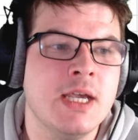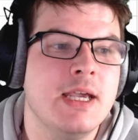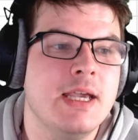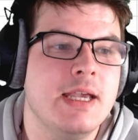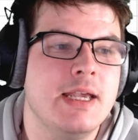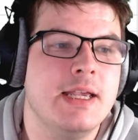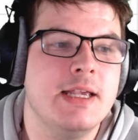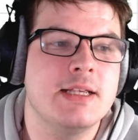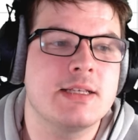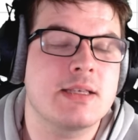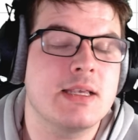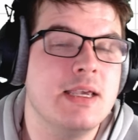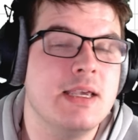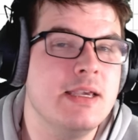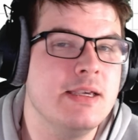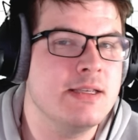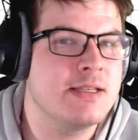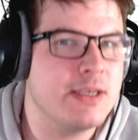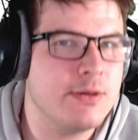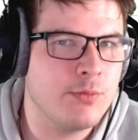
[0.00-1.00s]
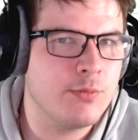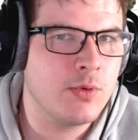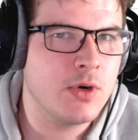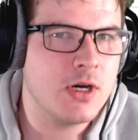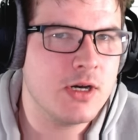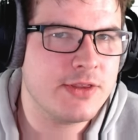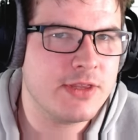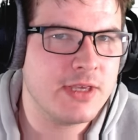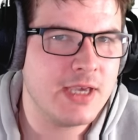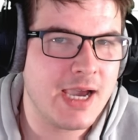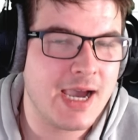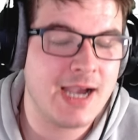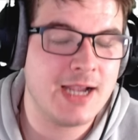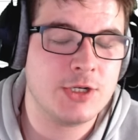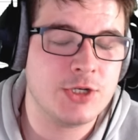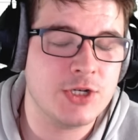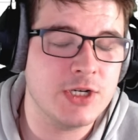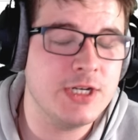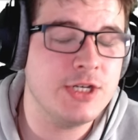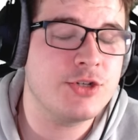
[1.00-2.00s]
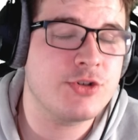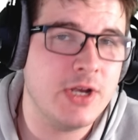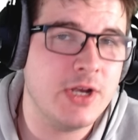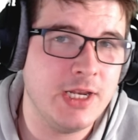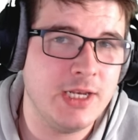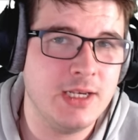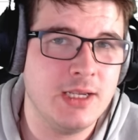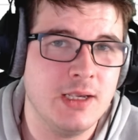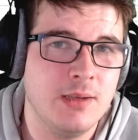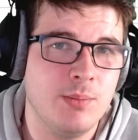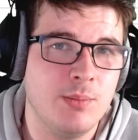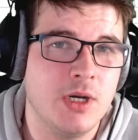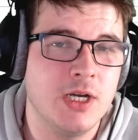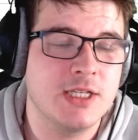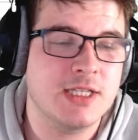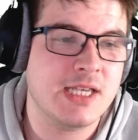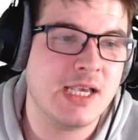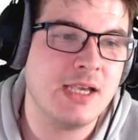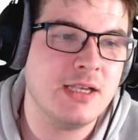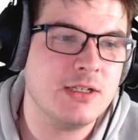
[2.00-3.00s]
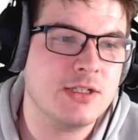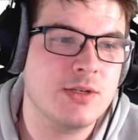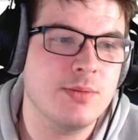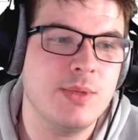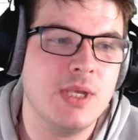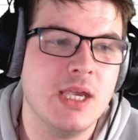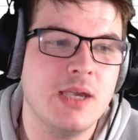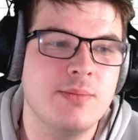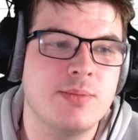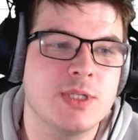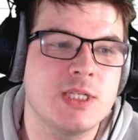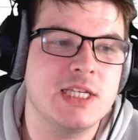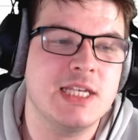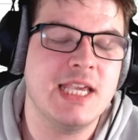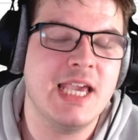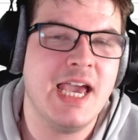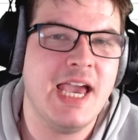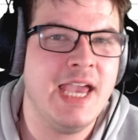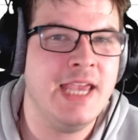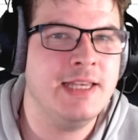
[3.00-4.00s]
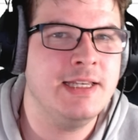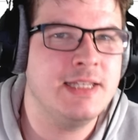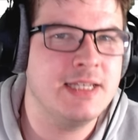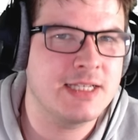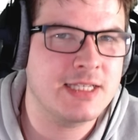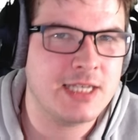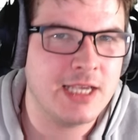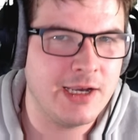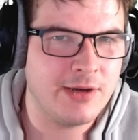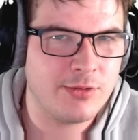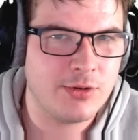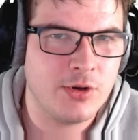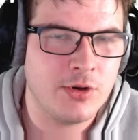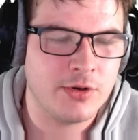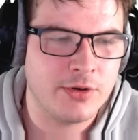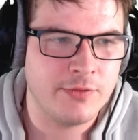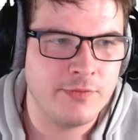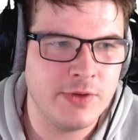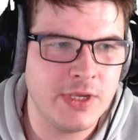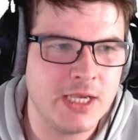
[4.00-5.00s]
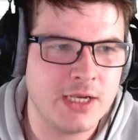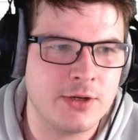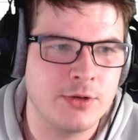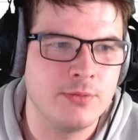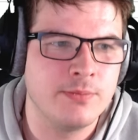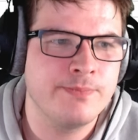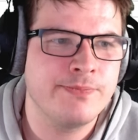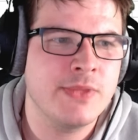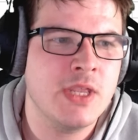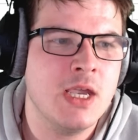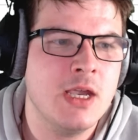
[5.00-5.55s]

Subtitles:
Is it worth it actually trading in my tank to be able to get a discount on a vehicle?